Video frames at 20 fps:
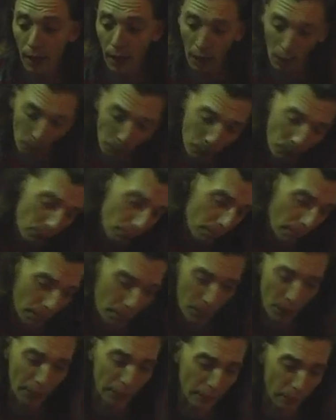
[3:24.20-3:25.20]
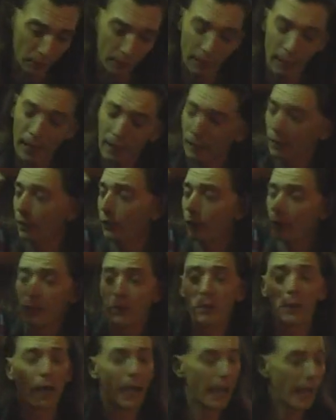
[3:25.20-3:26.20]
I'll put my money on
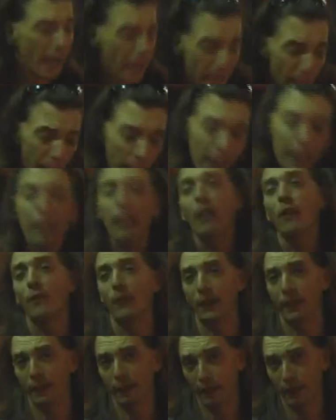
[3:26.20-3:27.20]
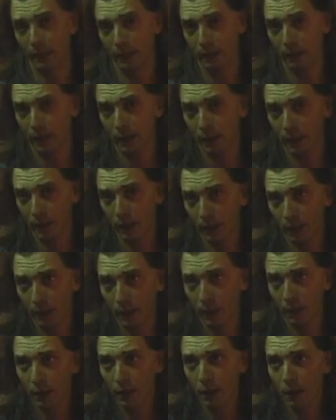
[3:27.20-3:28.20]
LSU any given day
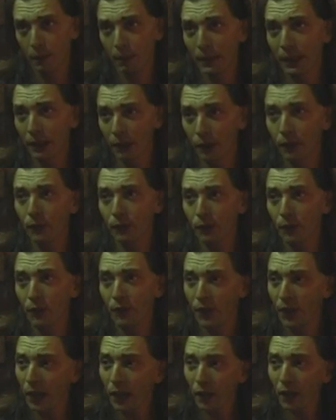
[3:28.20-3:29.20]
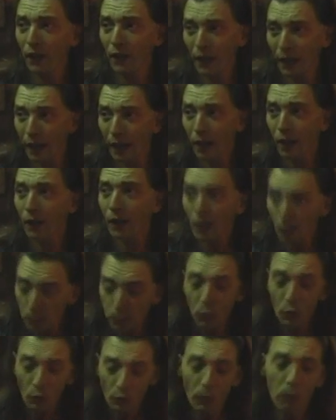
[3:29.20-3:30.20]
because they're there to
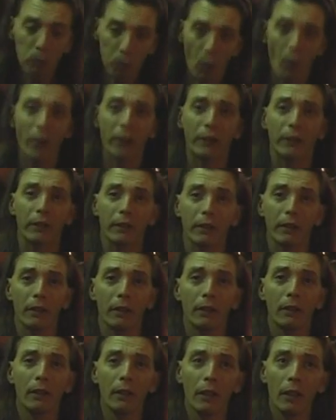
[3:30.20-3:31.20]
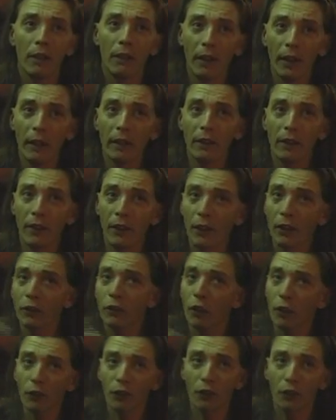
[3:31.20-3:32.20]
prove a point that they're
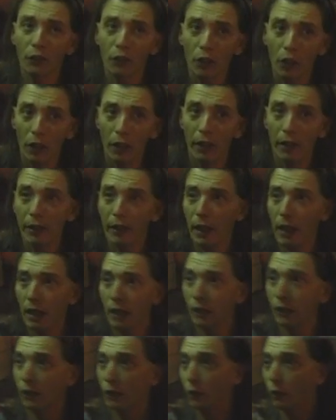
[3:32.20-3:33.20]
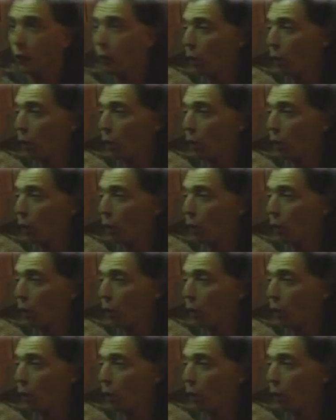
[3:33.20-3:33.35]
just as good as these